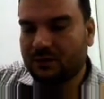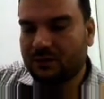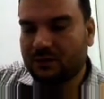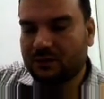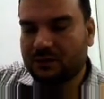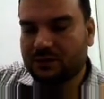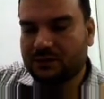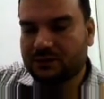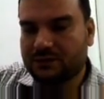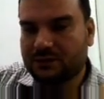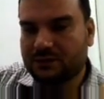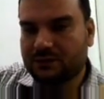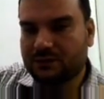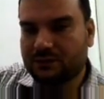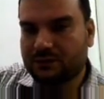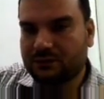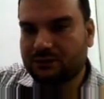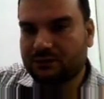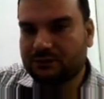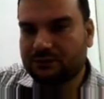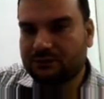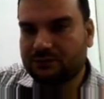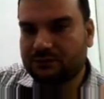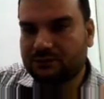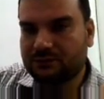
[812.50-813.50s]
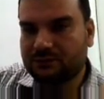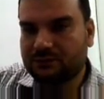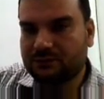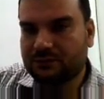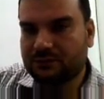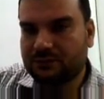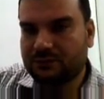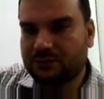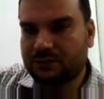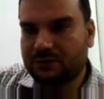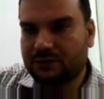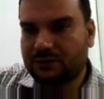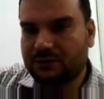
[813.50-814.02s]
so
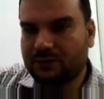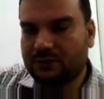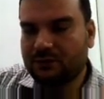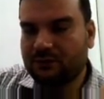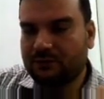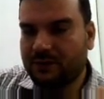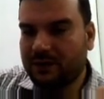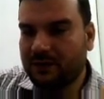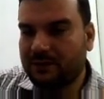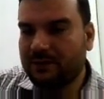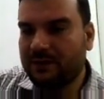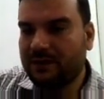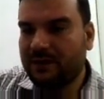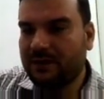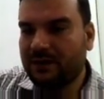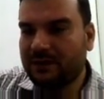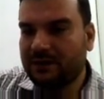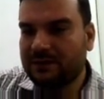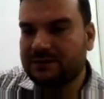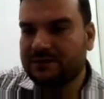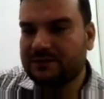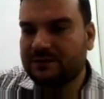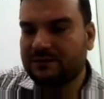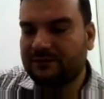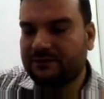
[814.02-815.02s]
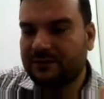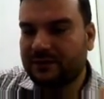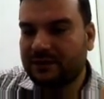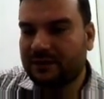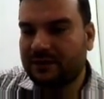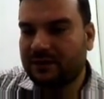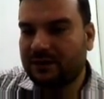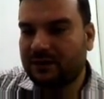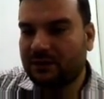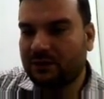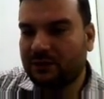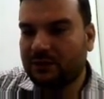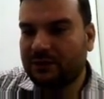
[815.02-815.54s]
you may be somewhere
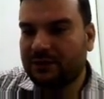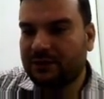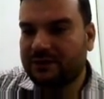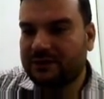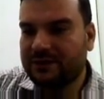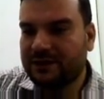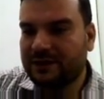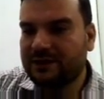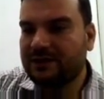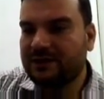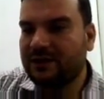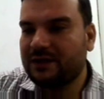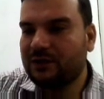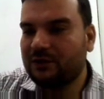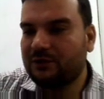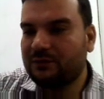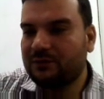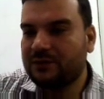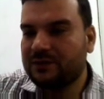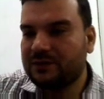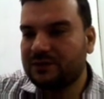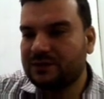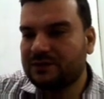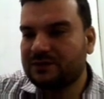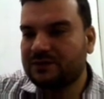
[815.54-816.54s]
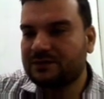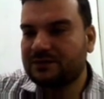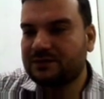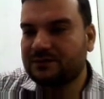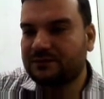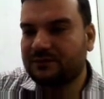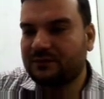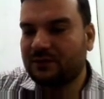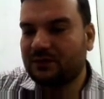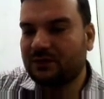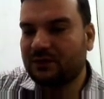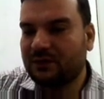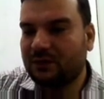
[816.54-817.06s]
around 10 kilometers
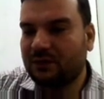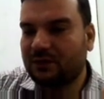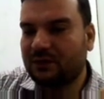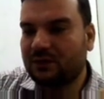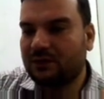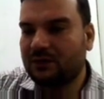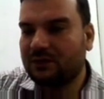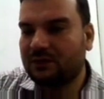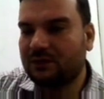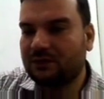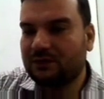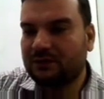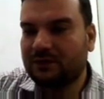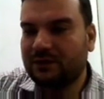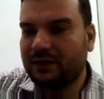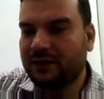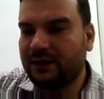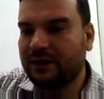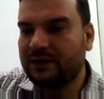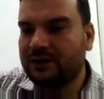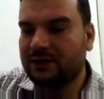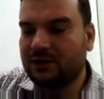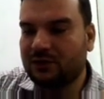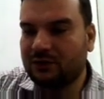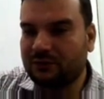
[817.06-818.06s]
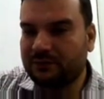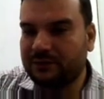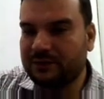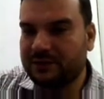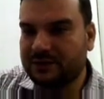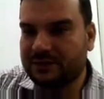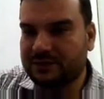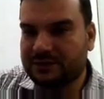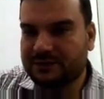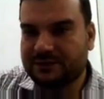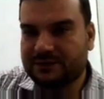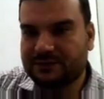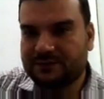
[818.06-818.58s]
or 8
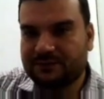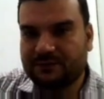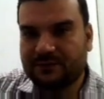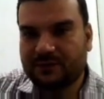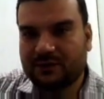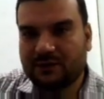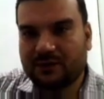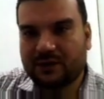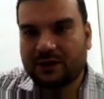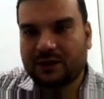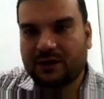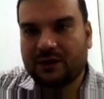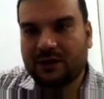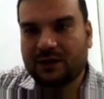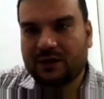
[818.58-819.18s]
kilometers. Okay,